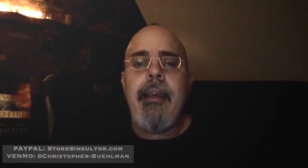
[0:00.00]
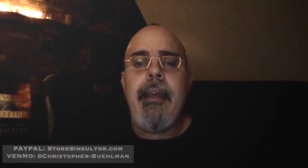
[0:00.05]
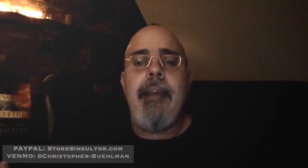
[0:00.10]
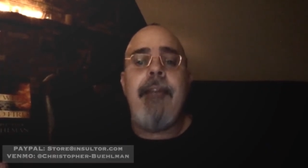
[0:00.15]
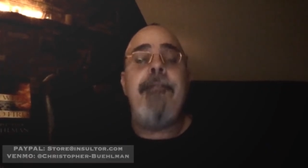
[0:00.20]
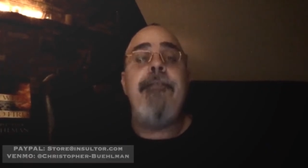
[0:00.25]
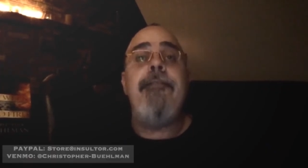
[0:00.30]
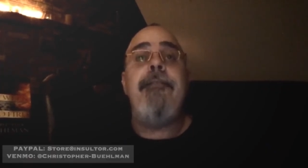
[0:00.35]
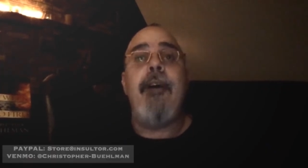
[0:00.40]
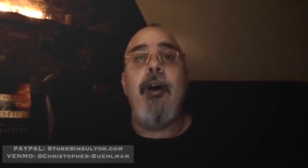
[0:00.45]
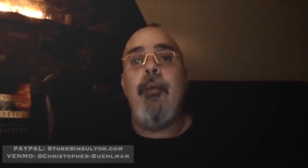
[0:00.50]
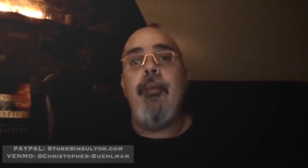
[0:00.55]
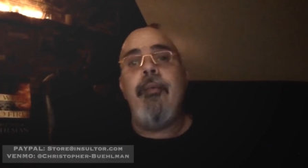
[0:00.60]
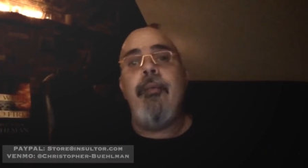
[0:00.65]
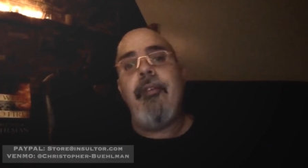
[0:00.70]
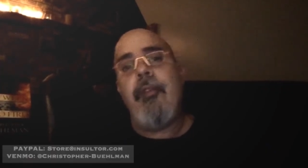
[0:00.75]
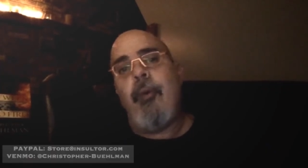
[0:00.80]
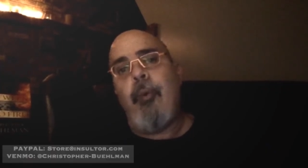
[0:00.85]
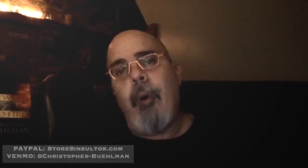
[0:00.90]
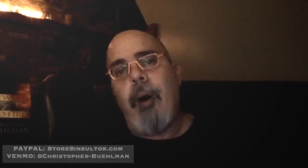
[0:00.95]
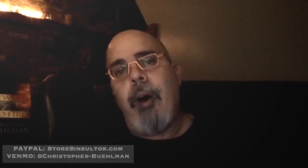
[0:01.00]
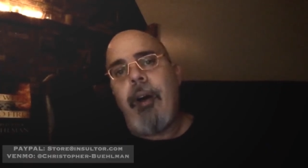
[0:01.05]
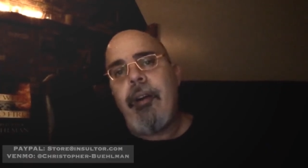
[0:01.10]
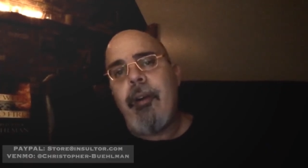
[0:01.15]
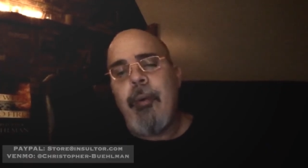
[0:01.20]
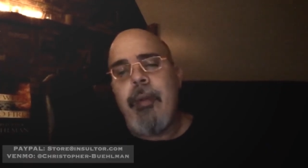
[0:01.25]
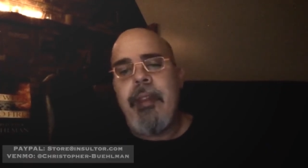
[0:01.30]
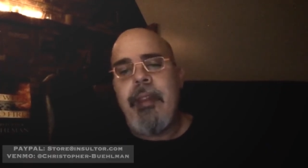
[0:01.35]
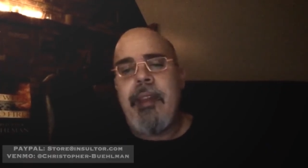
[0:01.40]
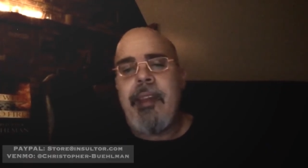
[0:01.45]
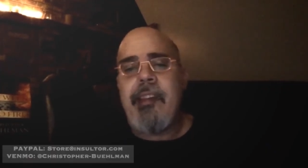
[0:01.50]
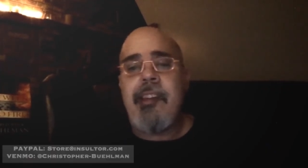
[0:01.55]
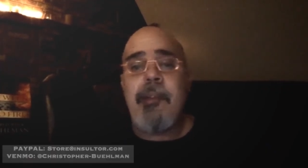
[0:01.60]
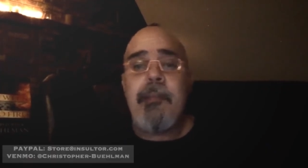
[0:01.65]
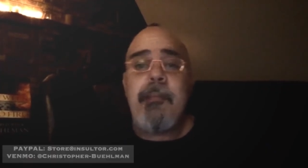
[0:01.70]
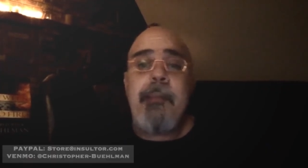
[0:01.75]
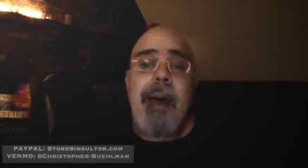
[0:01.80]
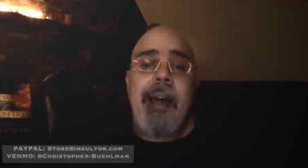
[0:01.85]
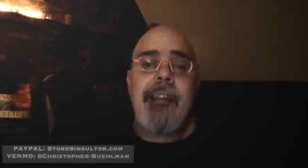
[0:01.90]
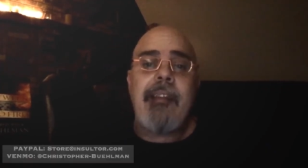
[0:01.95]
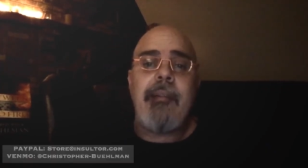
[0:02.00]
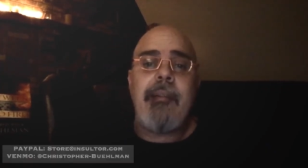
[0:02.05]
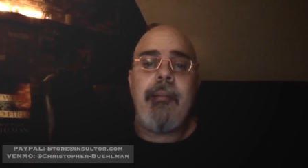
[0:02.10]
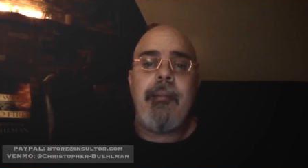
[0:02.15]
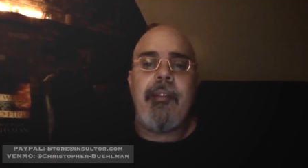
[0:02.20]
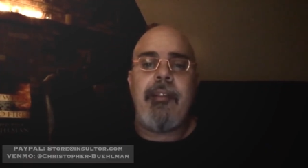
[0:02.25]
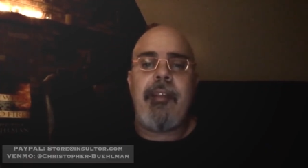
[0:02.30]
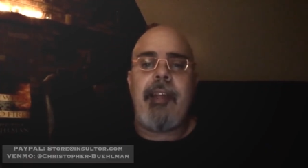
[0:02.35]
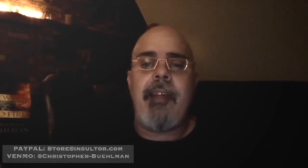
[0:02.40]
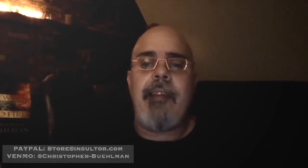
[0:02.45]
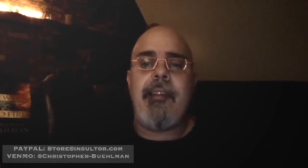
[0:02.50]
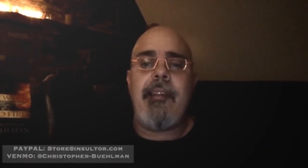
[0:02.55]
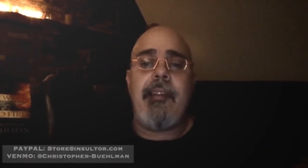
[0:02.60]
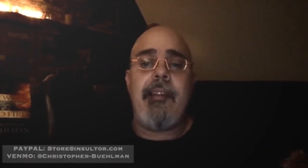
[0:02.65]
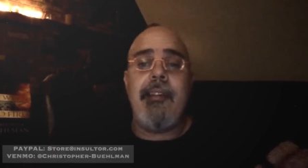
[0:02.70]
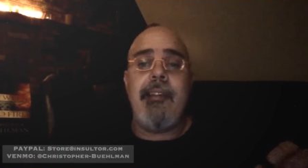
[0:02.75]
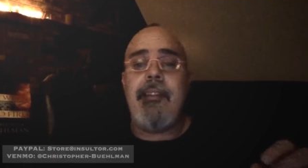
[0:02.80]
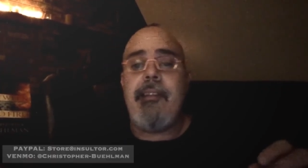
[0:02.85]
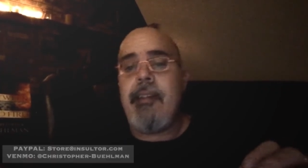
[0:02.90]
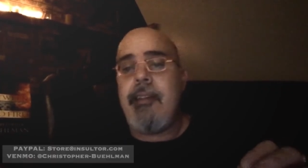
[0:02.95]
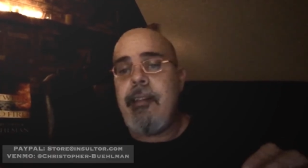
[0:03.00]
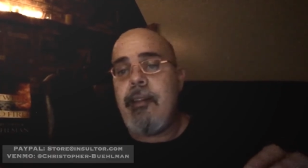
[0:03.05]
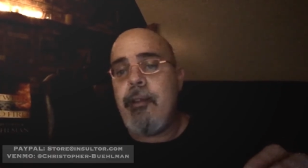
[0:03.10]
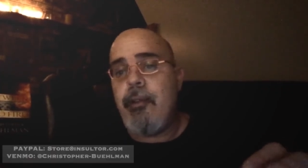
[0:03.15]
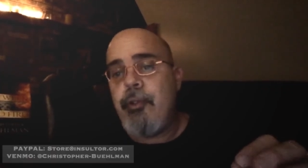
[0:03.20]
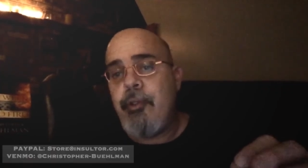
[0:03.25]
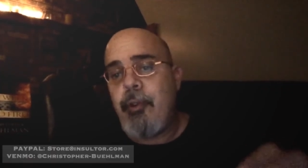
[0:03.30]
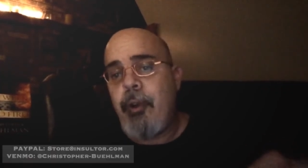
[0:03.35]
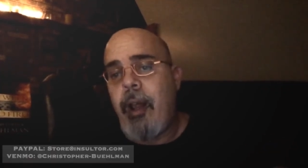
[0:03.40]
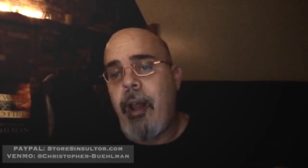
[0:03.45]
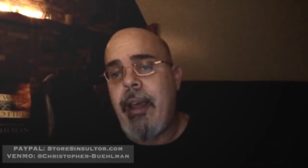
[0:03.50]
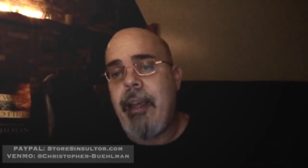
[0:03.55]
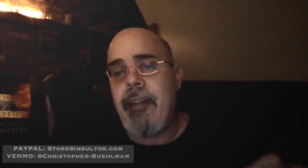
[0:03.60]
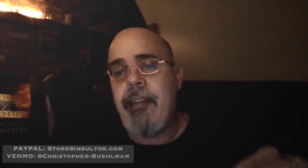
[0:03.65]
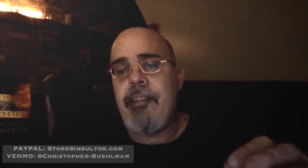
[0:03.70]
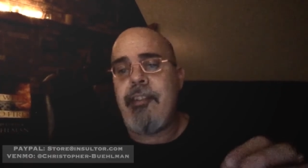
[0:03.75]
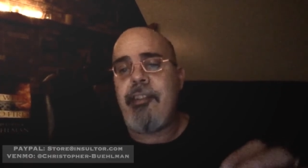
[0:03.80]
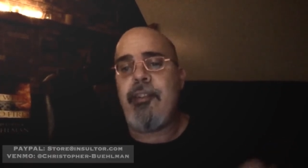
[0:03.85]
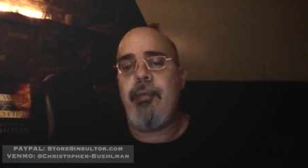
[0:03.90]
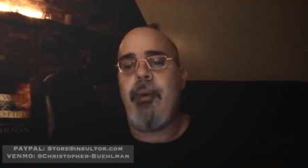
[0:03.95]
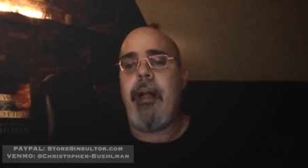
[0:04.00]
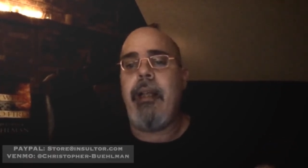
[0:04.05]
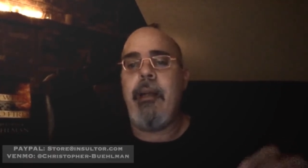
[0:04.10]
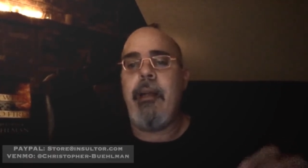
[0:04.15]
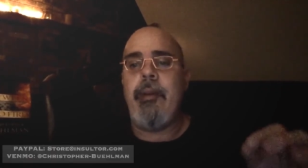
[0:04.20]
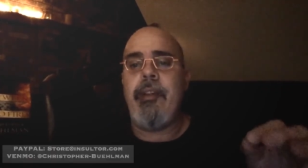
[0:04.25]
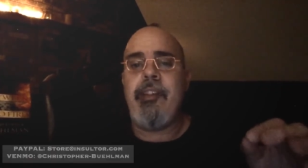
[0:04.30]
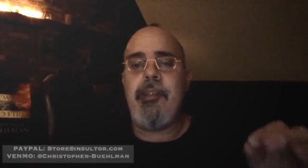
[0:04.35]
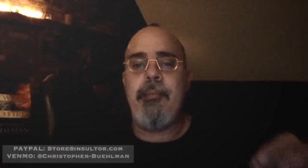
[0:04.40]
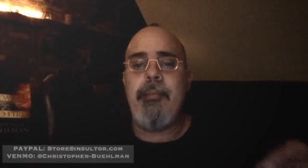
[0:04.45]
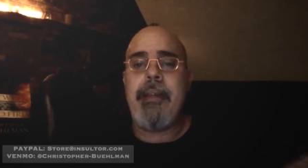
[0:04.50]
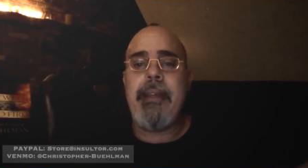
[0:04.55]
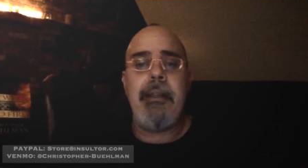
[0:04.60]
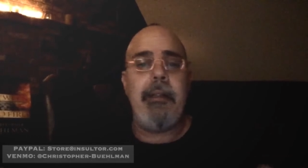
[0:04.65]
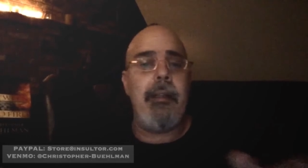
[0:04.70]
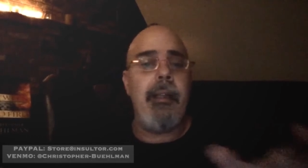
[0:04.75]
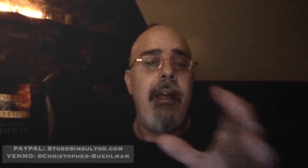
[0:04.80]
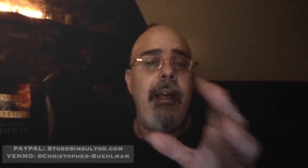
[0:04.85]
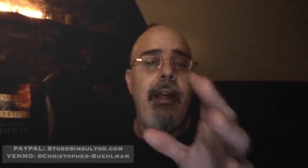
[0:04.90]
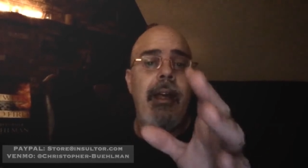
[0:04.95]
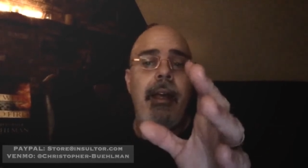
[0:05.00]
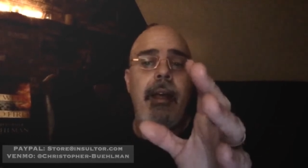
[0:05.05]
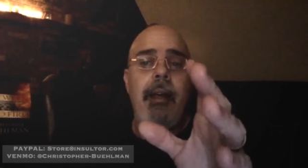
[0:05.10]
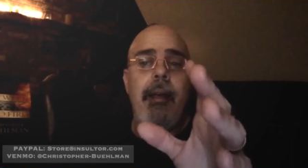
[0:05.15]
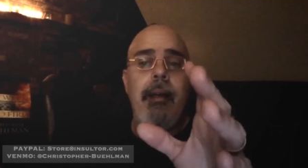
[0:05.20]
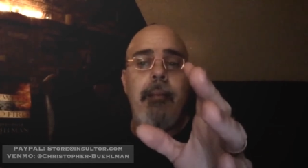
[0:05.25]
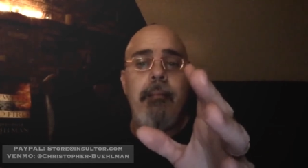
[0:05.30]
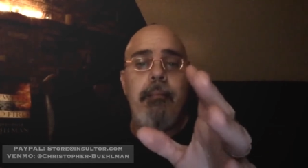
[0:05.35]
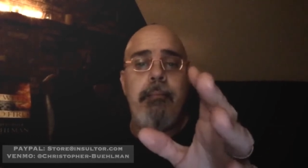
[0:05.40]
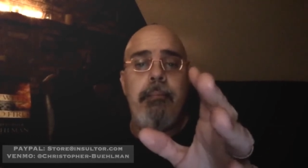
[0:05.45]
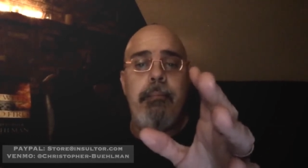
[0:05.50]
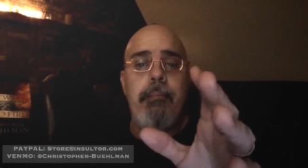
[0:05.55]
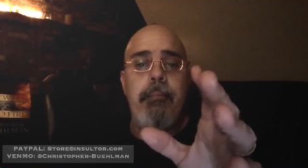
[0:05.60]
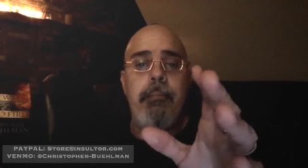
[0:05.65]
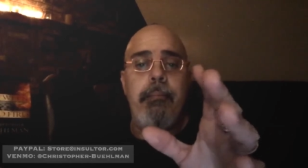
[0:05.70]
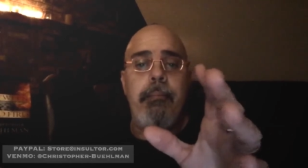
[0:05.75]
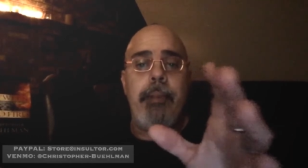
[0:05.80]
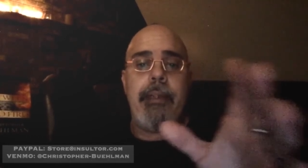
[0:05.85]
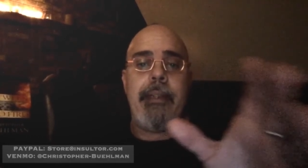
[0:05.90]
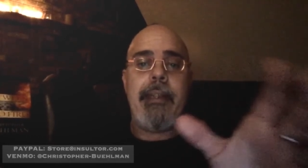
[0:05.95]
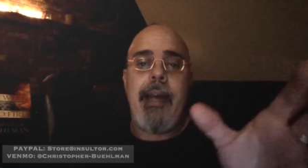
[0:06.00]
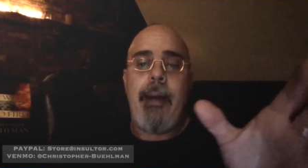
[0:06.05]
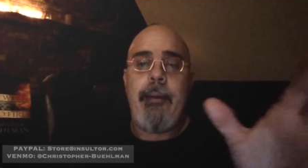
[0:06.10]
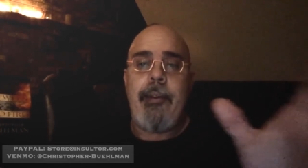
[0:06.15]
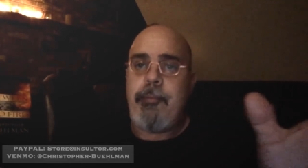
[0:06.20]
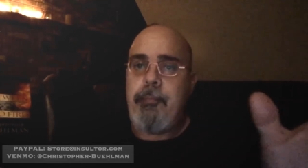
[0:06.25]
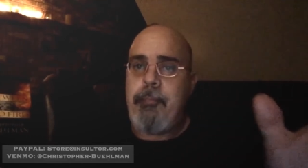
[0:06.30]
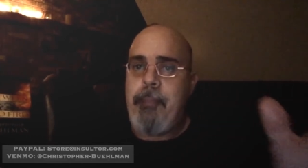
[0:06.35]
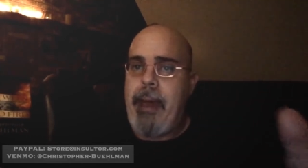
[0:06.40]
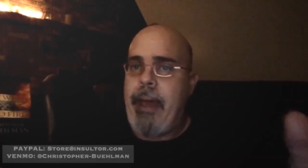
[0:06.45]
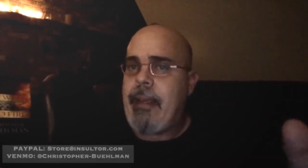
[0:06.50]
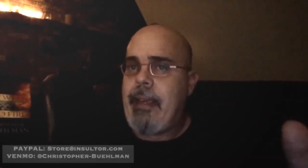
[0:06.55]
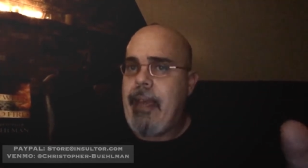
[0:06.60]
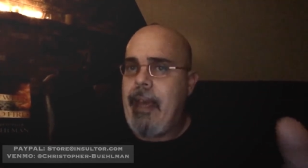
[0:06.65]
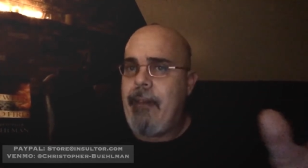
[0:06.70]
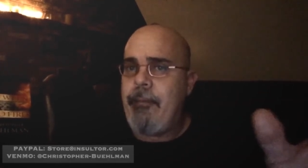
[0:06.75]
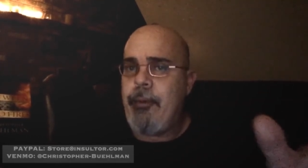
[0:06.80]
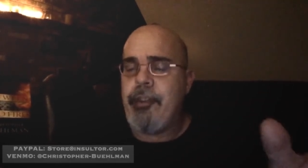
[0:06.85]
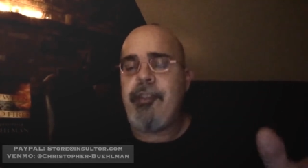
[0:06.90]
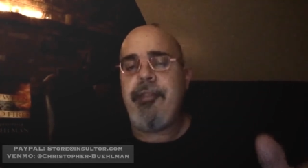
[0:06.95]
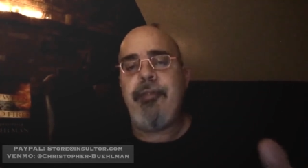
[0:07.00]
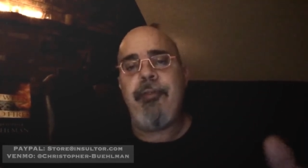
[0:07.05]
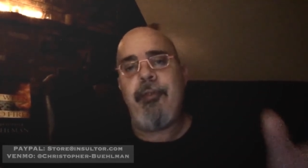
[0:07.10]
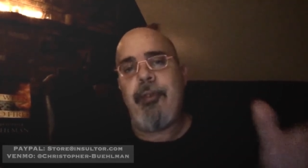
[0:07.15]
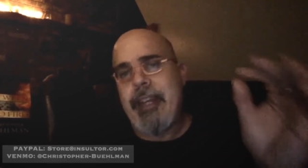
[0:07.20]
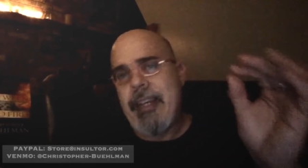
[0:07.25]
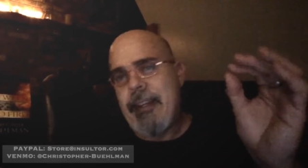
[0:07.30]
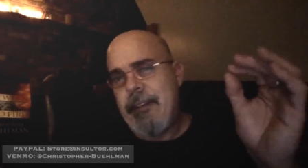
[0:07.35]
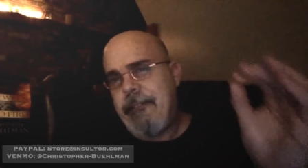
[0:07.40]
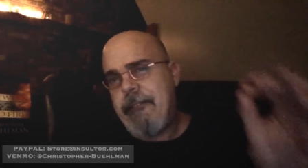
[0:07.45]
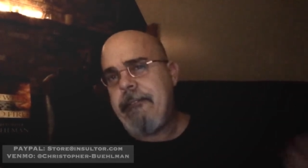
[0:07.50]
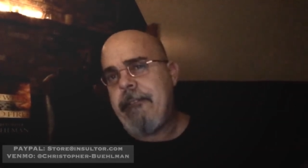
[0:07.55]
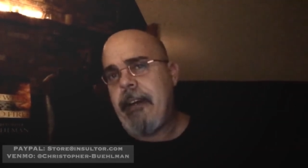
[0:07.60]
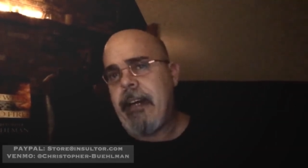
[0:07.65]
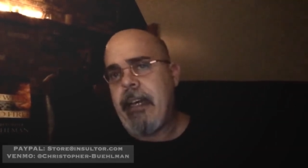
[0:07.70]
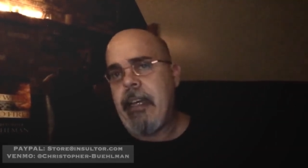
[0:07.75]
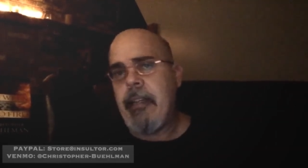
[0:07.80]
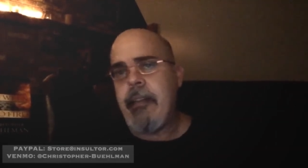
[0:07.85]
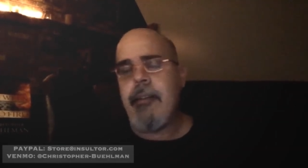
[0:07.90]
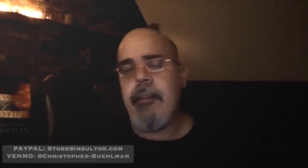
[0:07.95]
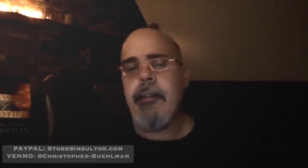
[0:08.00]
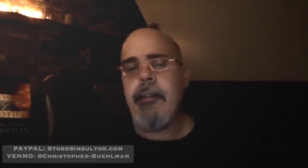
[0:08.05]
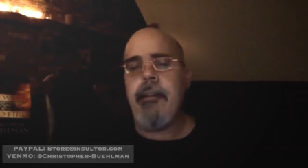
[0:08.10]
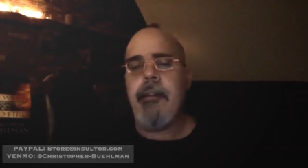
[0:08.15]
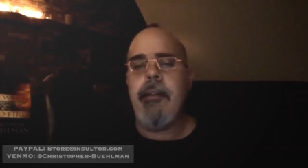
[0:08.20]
It foamed the water with its spasms as it continued trying to swallow its meal, but now its back half was free to fight.